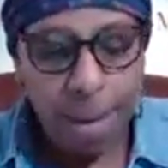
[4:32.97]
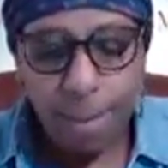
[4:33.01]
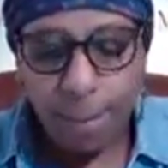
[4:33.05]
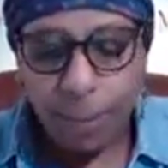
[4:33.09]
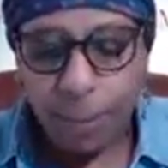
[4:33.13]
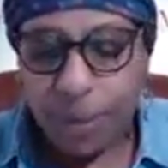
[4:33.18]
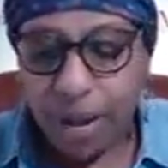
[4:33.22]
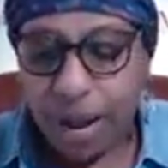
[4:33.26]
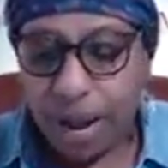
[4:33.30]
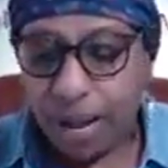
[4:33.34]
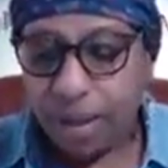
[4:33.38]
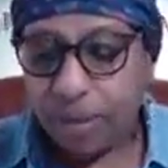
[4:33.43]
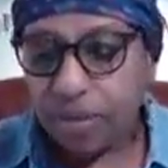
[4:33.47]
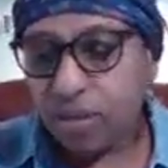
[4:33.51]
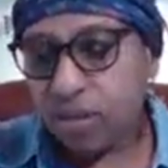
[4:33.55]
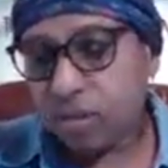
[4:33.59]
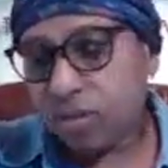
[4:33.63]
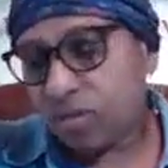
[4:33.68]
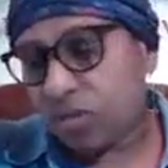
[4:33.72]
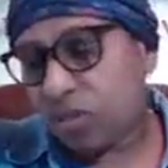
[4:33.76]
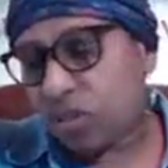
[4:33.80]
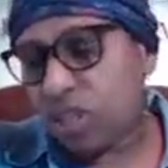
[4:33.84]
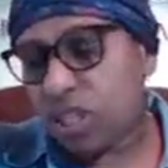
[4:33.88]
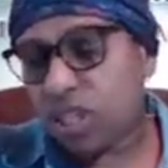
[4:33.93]
But
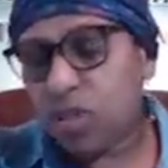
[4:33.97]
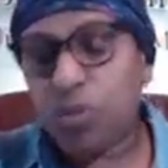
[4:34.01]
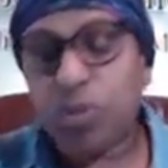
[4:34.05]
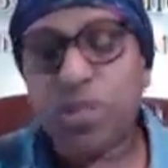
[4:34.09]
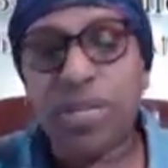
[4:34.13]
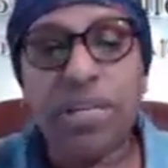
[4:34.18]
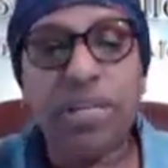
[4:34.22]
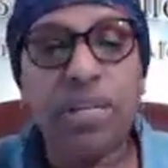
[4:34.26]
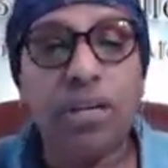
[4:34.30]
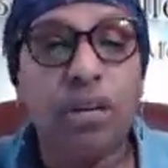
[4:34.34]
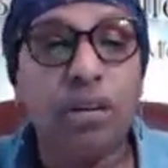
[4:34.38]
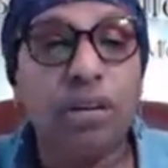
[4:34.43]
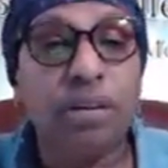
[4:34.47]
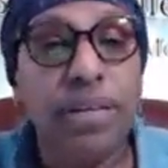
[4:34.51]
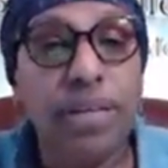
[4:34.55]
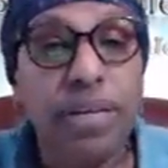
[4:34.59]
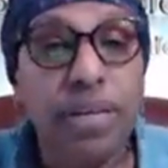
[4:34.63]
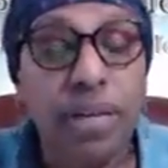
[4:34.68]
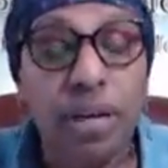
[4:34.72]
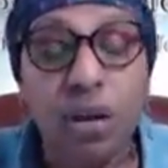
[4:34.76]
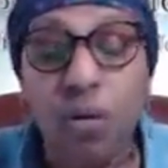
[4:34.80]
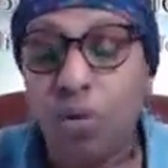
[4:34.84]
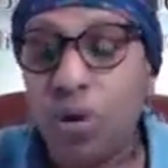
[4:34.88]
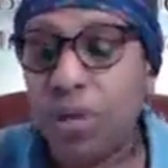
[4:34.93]
just with a little
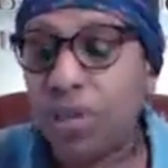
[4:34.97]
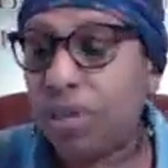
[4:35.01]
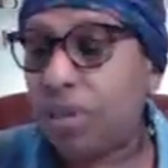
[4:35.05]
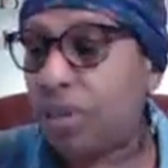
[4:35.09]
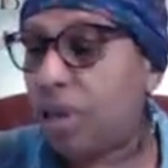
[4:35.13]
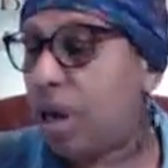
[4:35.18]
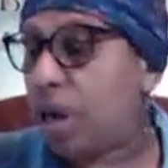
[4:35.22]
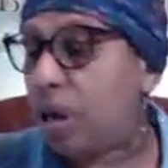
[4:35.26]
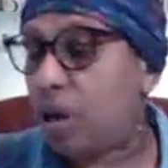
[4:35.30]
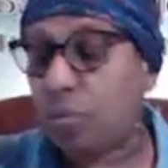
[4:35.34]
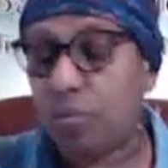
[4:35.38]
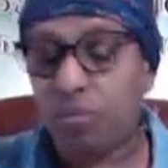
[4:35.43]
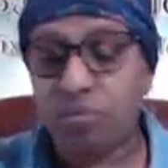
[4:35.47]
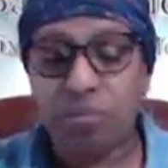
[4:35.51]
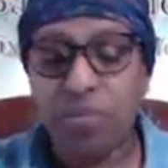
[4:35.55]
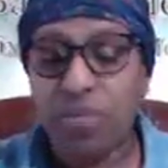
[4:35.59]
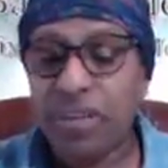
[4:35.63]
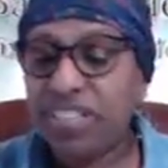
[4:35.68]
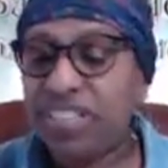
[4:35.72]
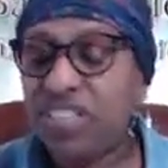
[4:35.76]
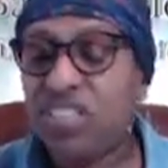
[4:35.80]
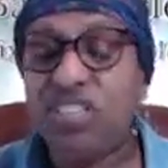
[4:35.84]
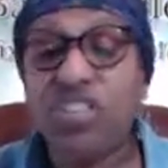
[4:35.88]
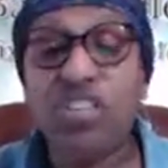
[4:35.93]
cleaning with
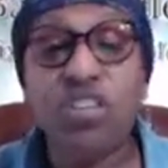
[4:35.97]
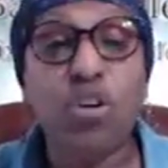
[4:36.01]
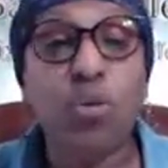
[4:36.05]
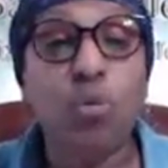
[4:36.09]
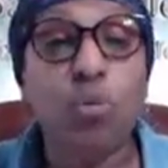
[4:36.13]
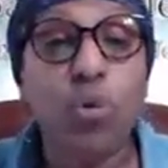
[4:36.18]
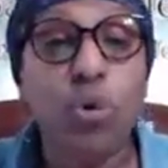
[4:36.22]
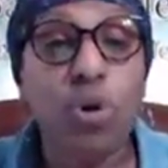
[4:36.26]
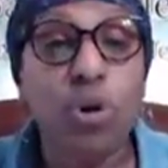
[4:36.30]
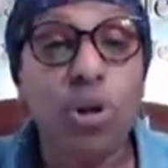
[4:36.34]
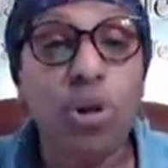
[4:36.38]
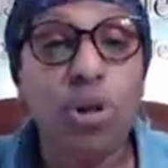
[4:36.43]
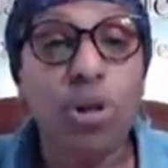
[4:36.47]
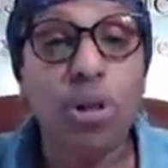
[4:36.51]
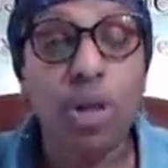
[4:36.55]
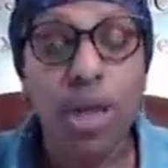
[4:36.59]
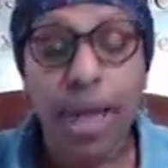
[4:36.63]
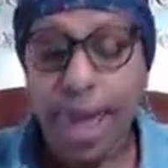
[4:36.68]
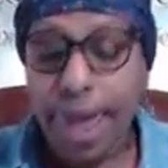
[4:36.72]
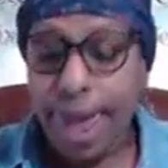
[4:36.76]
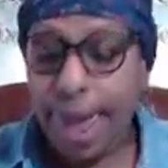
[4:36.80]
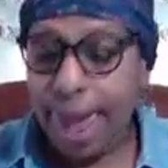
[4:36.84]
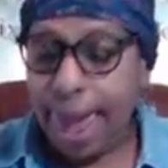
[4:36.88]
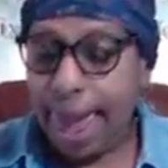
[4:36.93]
steel wool,
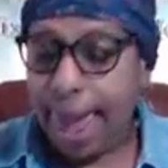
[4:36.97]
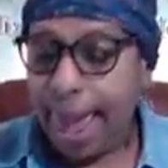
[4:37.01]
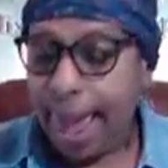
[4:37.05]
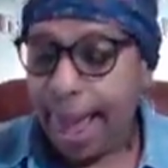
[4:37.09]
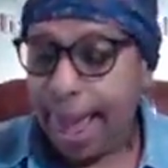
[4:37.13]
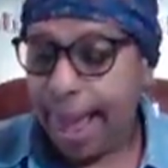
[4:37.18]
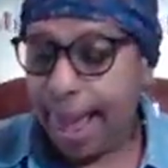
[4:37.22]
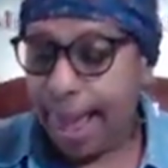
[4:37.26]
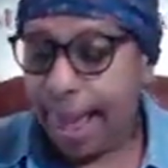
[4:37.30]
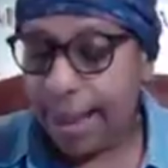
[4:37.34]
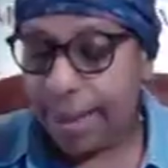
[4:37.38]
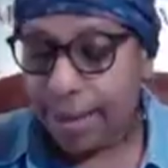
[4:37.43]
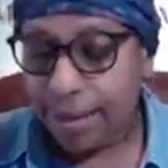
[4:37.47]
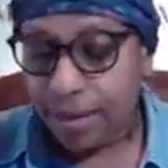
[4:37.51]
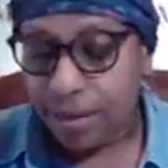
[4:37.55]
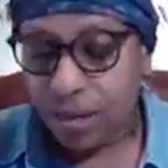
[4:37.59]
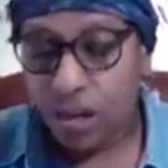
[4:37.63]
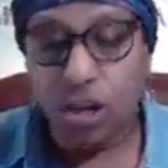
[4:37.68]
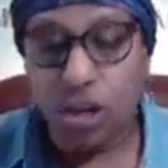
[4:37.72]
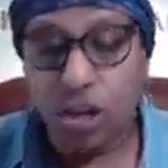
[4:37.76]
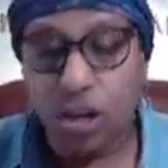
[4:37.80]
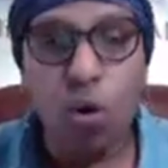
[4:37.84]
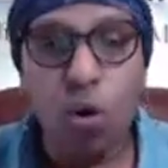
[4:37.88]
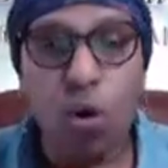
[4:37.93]
and
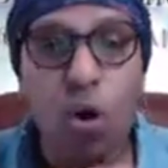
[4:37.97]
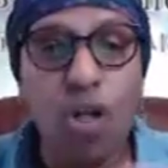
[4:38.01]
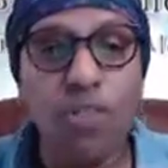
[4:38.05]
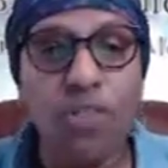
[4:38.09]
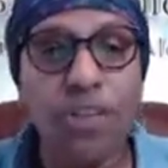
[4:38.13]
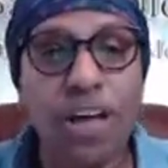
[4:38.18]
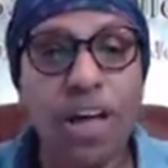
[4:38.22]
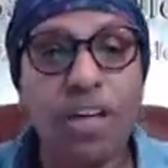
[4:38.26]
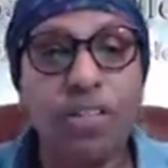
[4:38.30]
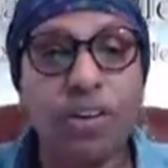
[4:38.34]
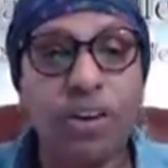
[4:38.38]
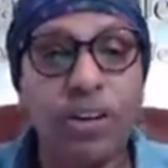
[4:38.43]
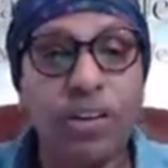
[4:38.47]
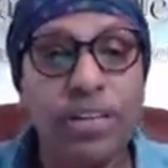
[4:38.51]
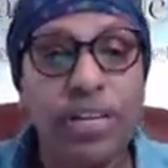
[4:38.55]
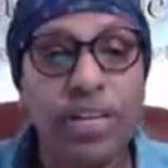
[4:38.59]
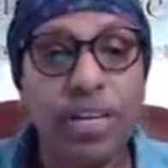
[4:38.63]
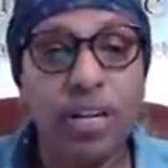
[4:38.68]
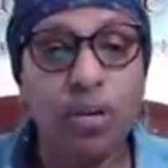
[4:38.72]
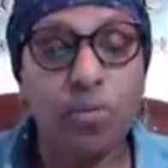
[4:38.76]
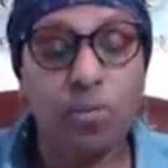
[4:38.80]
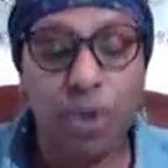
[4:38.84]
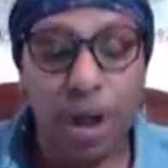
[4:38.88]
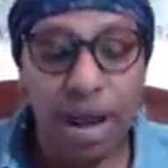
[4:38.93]
all the other
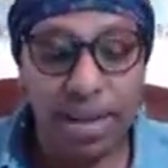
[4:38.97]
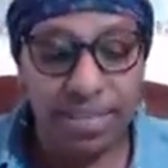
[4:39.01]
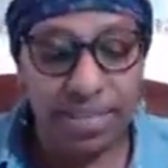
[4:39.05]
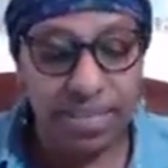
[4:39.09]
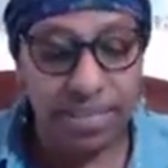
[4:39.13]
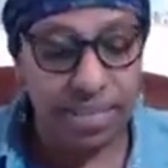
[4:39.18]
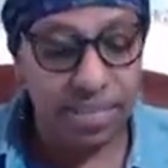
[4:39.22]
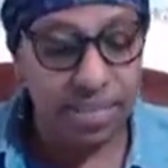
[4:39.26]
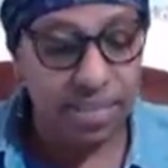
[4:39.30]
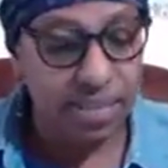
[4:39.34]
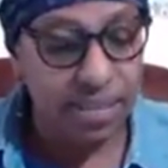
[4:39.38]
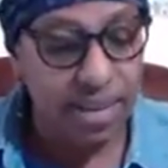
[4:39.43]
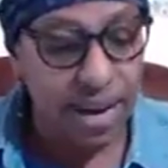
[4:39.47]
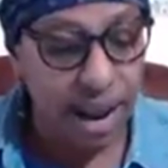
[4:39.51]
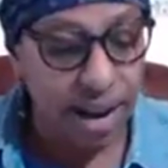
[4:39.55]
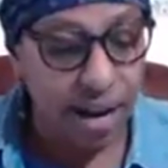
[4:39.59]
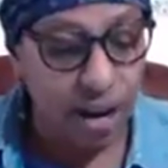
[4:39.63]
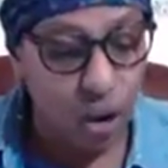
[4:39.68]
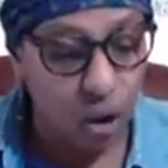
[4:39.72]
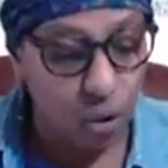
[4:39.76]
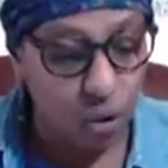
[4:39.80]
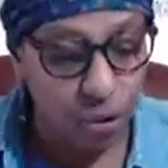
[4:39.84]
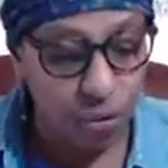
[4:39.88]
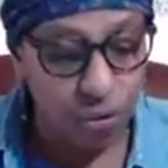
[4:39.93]
cleaning processes that I
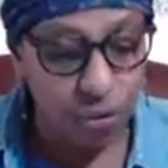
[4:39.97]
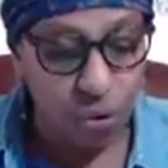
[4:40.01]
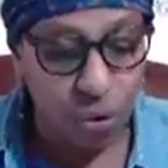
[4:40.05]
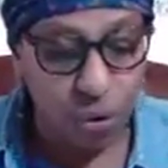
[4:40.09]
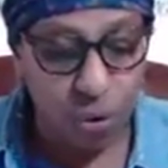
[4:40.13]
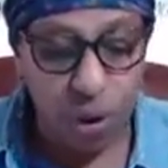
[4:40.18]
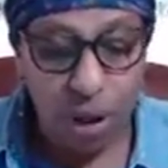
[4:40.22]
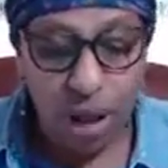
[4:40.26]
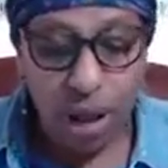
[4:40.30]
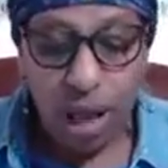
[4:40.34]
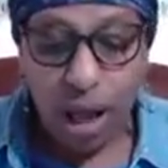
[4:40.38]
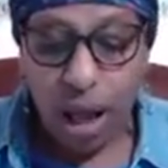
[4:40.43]
go through